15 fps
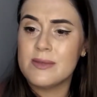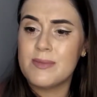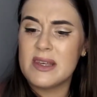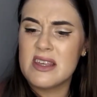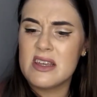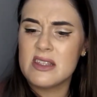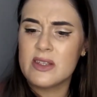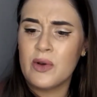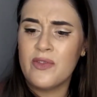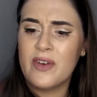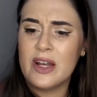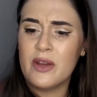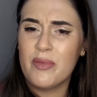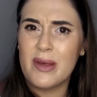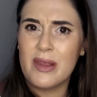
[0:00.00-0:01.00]
but I think it's got a
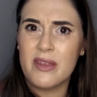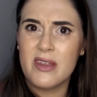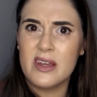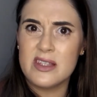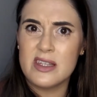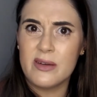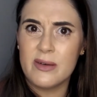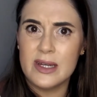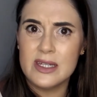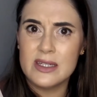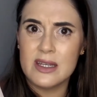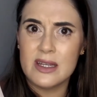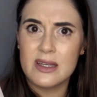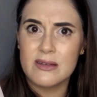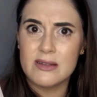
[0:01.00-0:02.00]
value of about 30
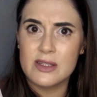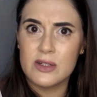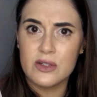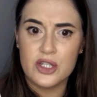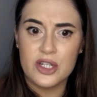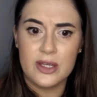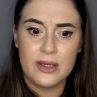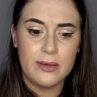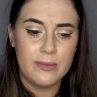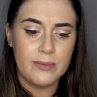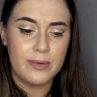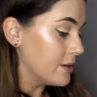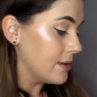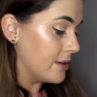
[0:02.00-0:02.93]
quid. Like, it's not cheap.